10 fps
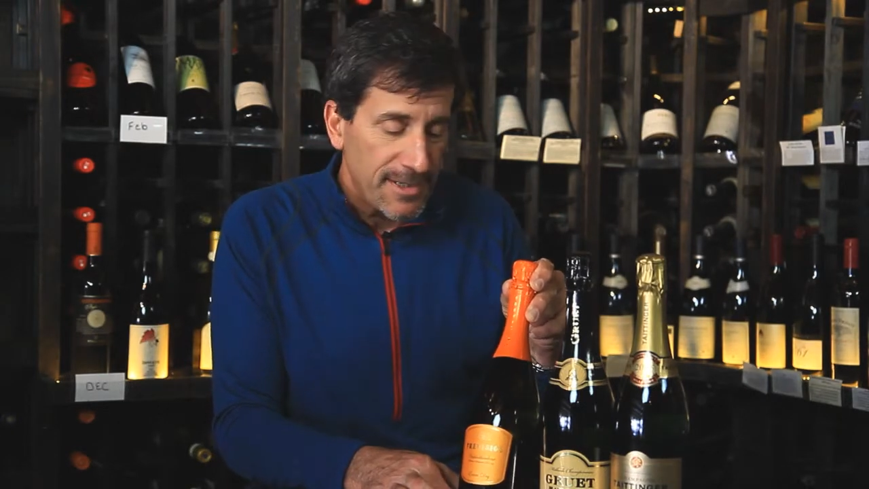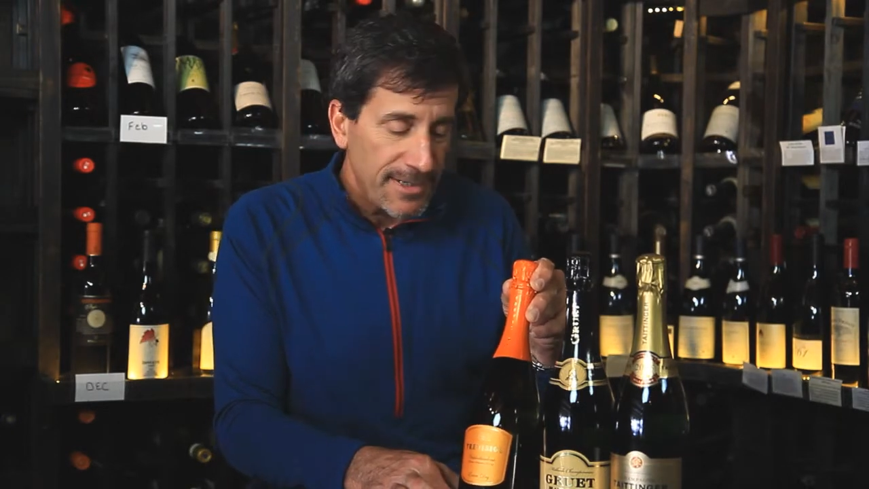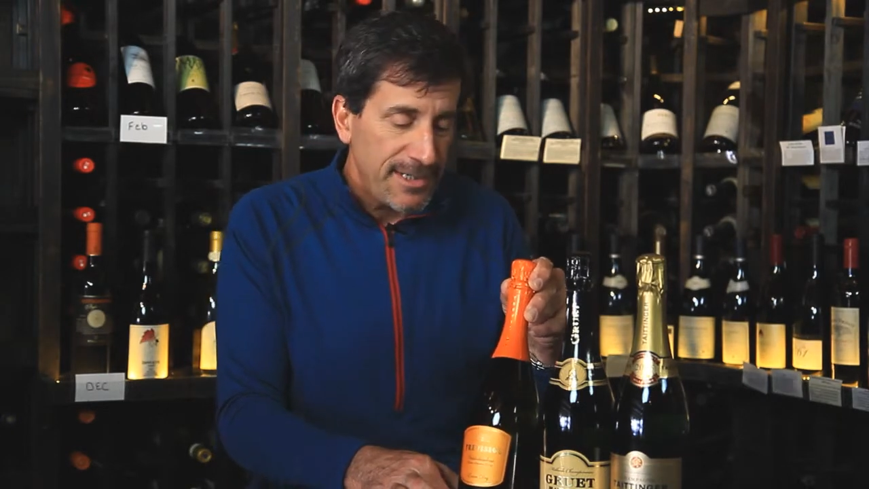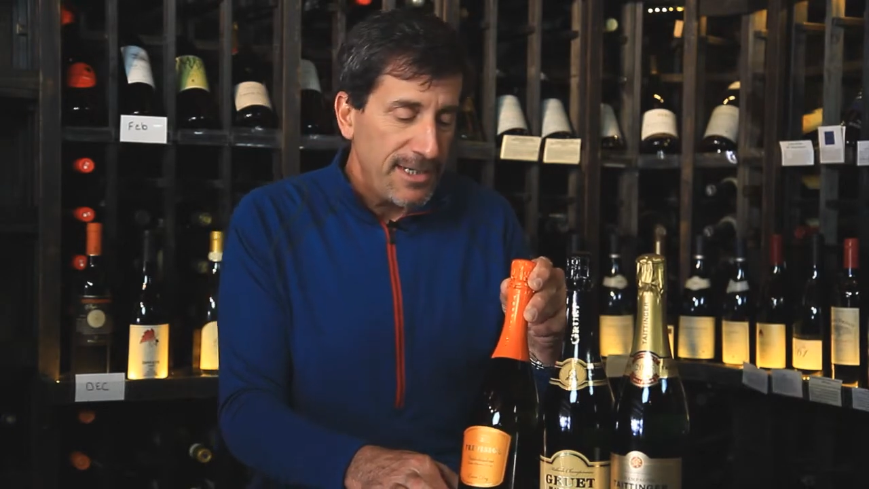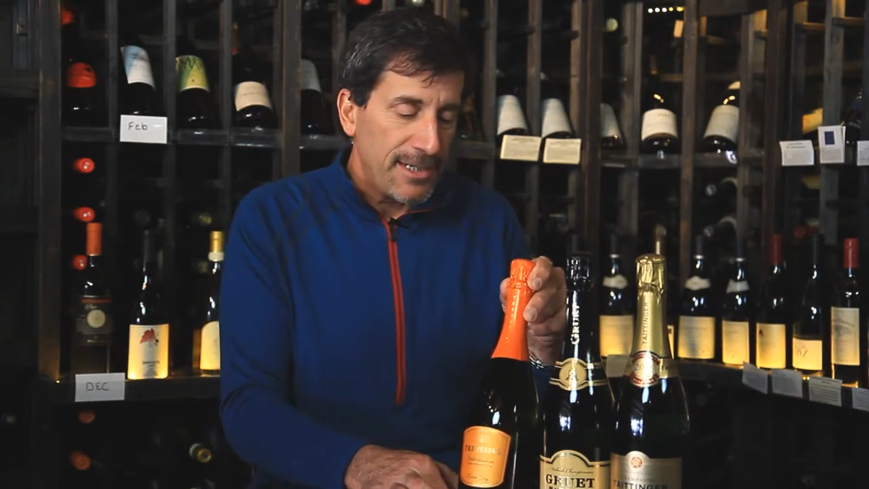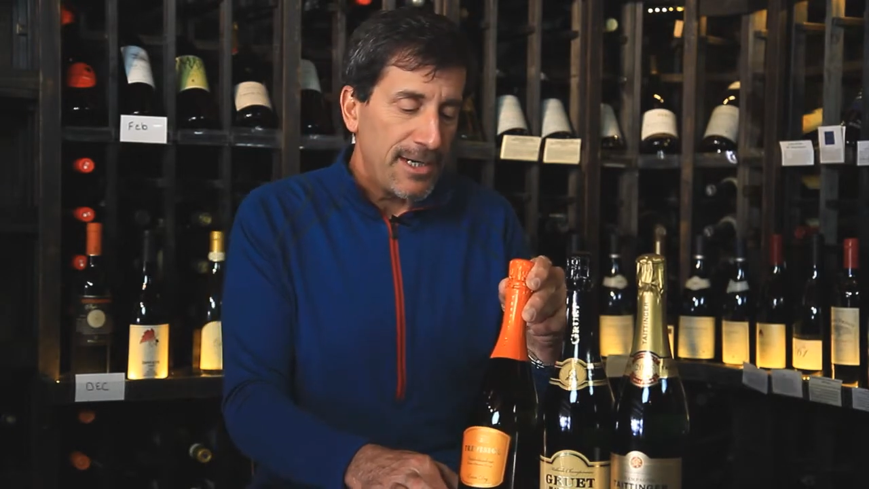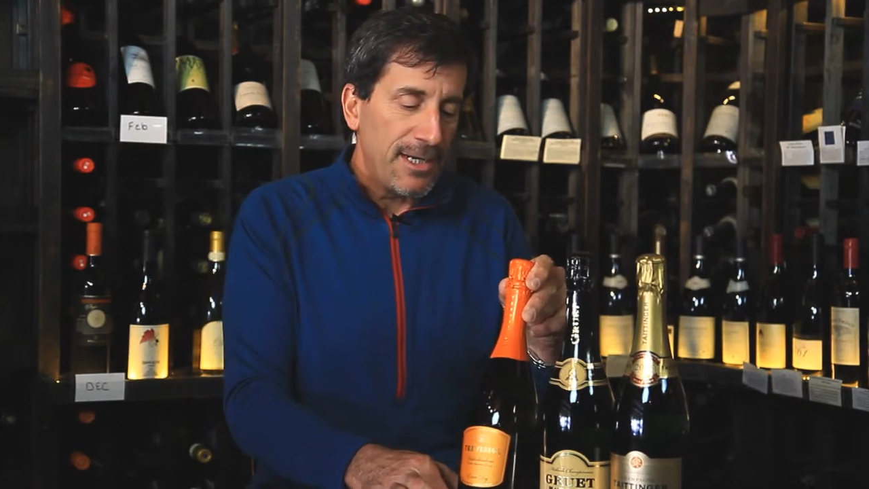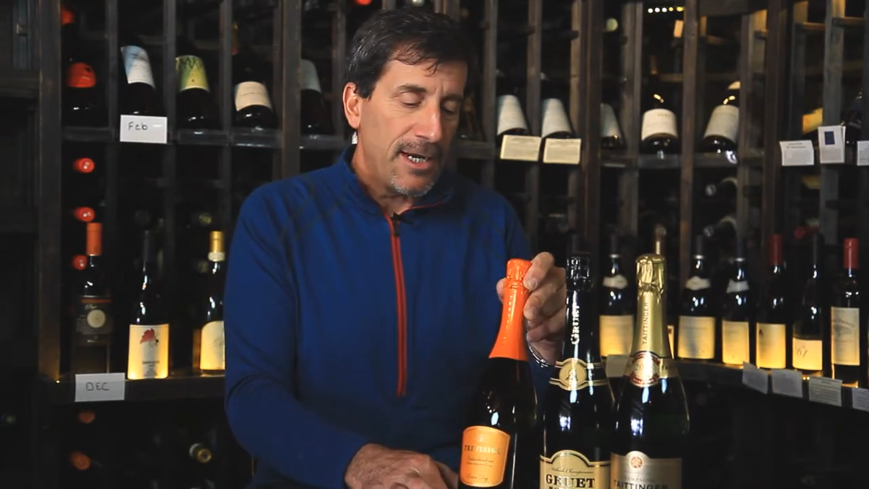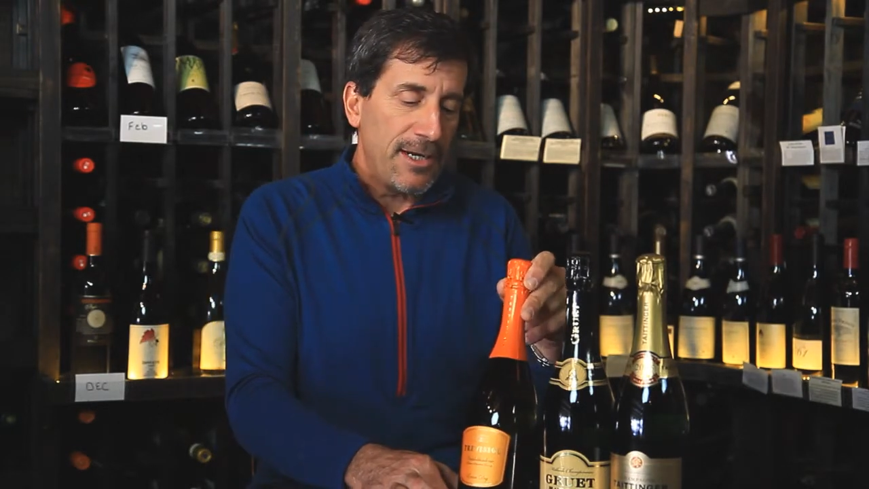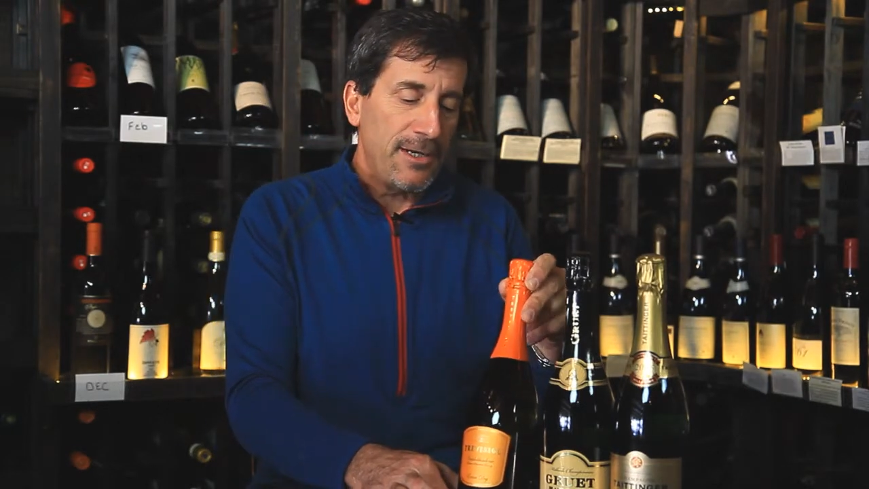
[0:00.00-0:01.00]

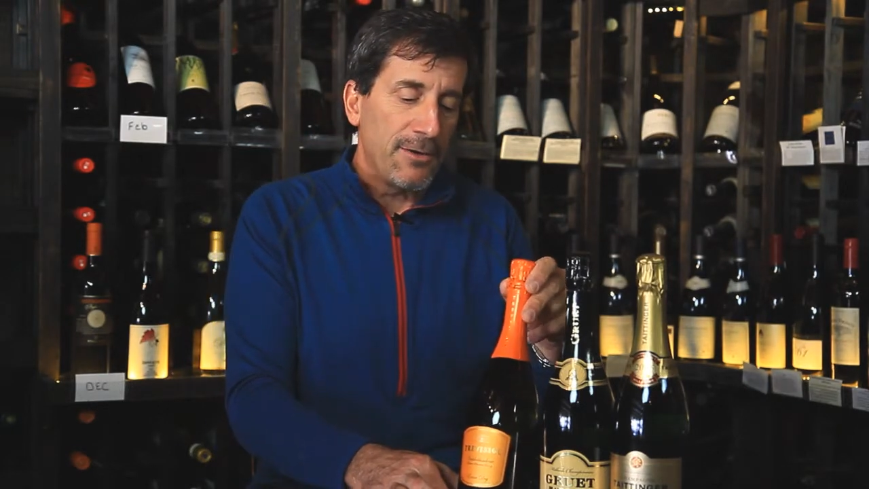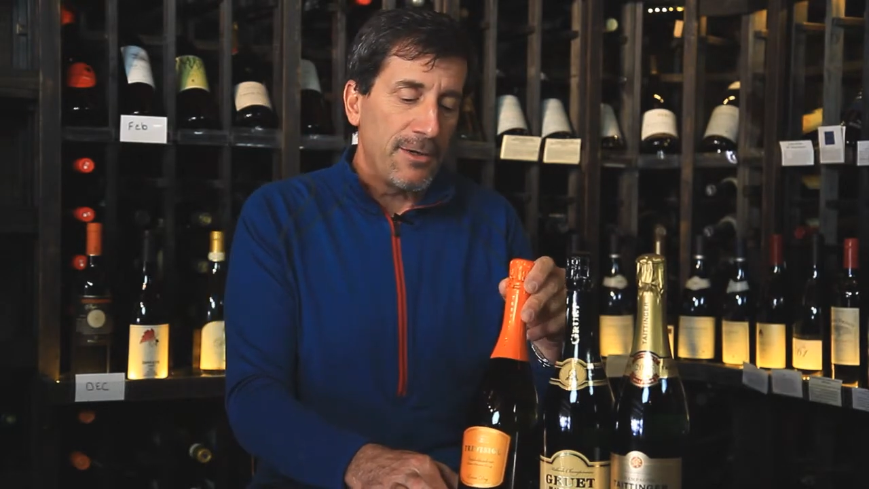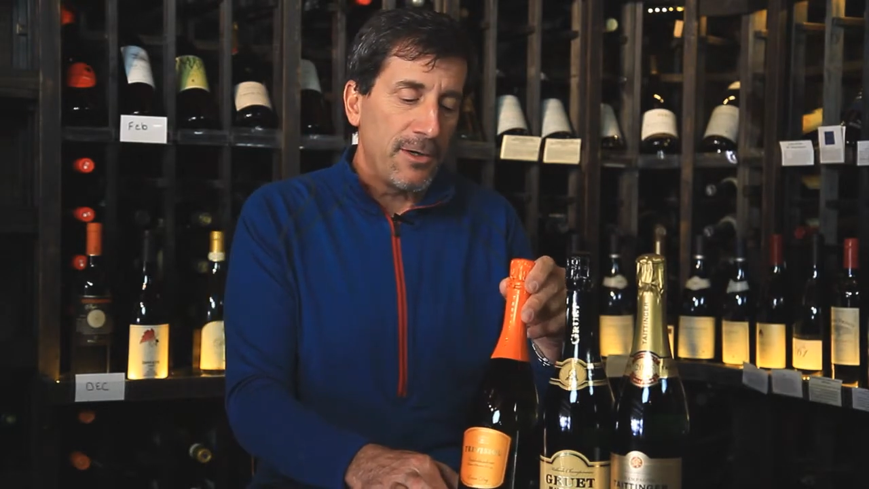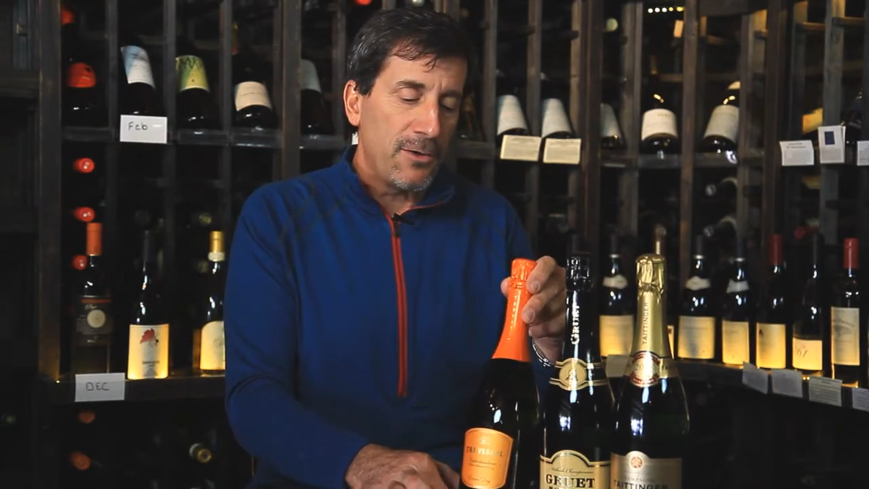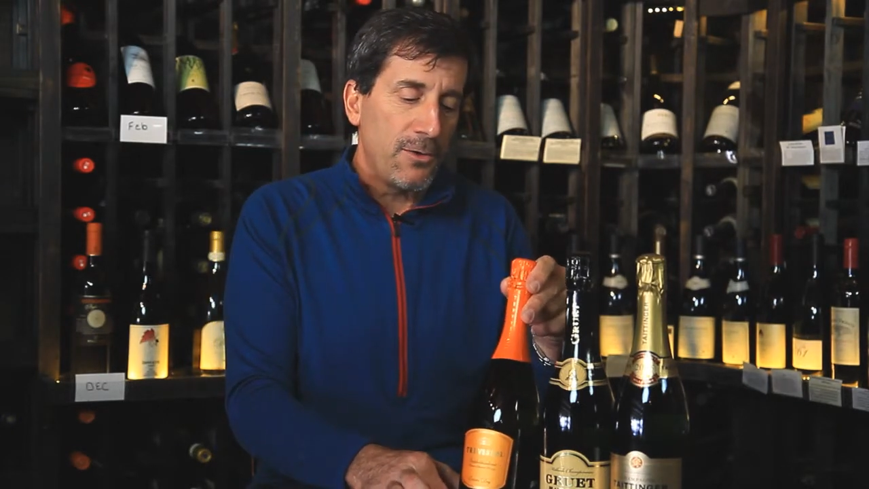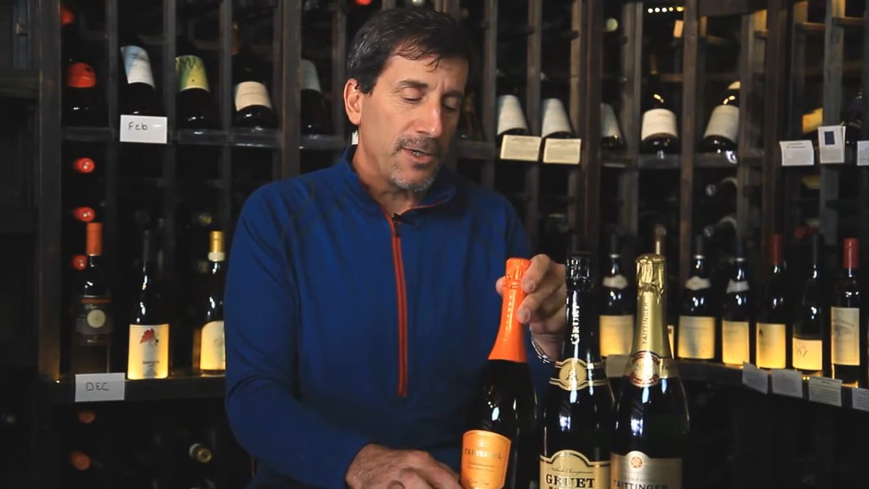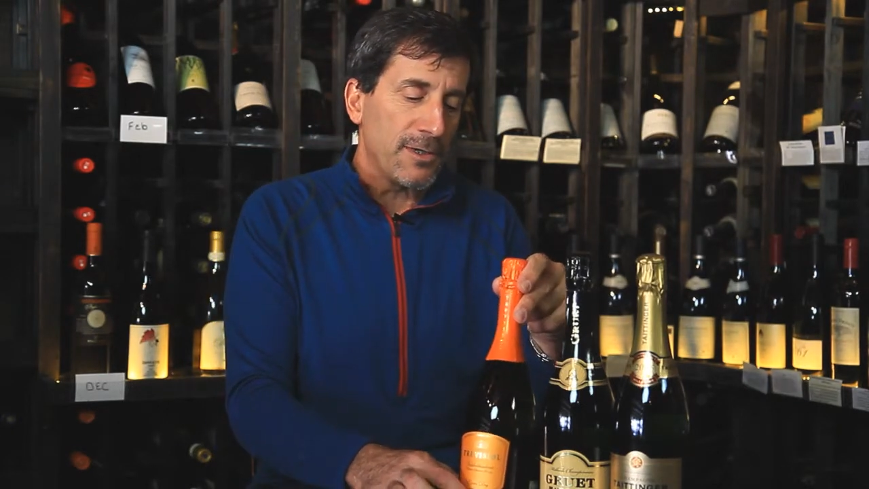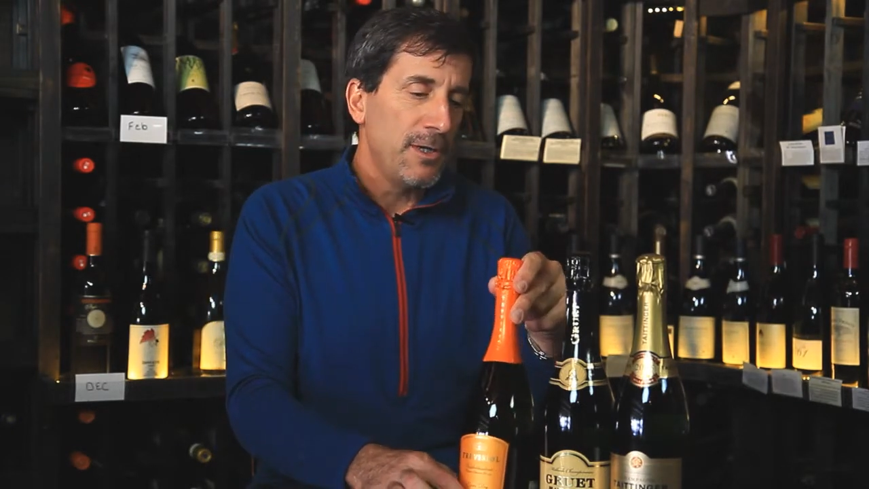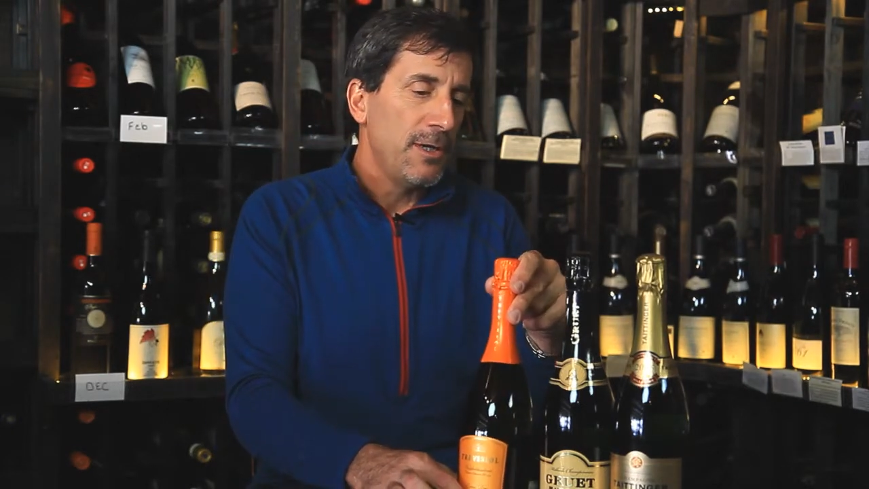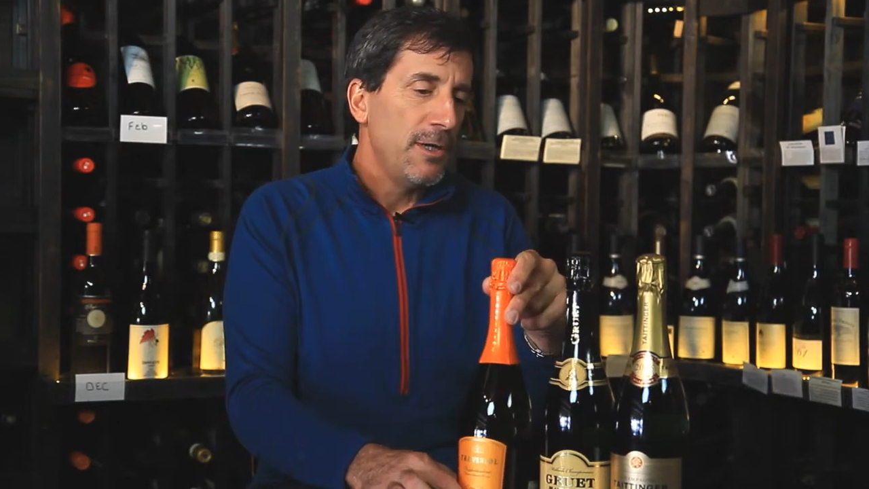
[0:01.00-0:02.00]
$19.99 here at Uncorked.